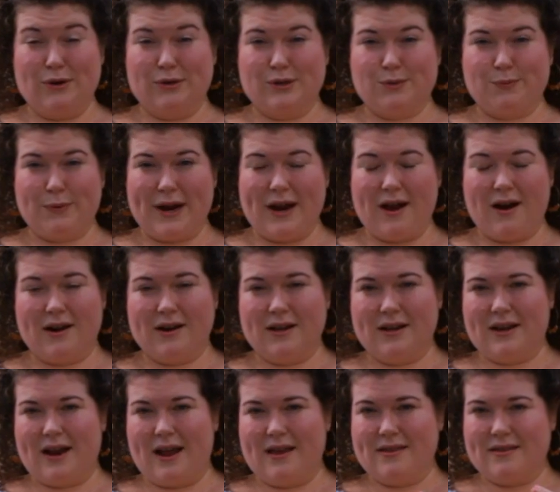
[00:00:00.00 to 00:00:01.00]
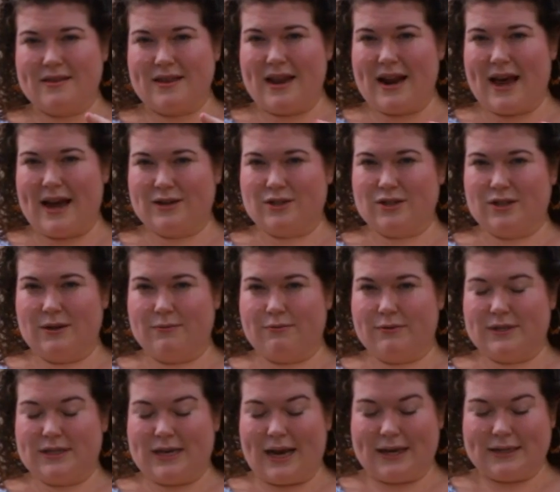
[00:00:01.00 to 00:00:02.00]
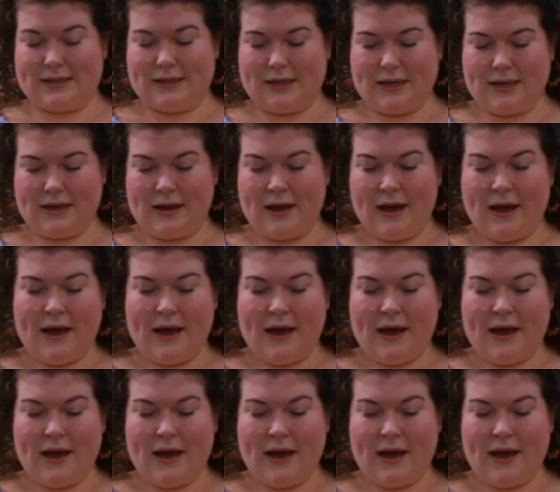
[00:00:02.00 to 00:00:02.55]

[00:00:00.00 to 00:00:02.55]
spray on it, and I think that actually protected it.